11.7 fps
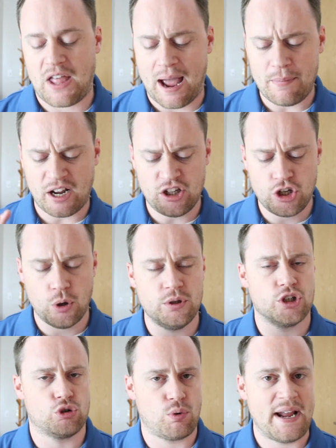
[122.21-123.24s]
I'm not going to into
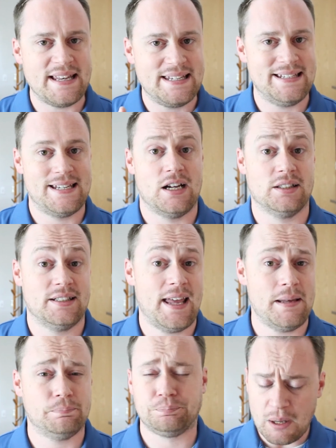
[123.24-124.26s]
great detail
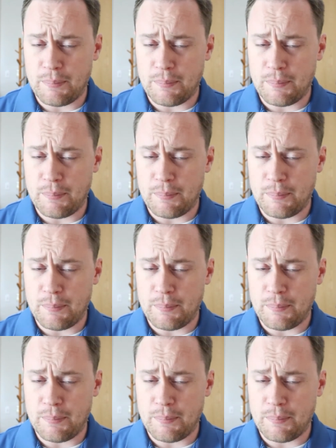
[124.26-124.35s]
today,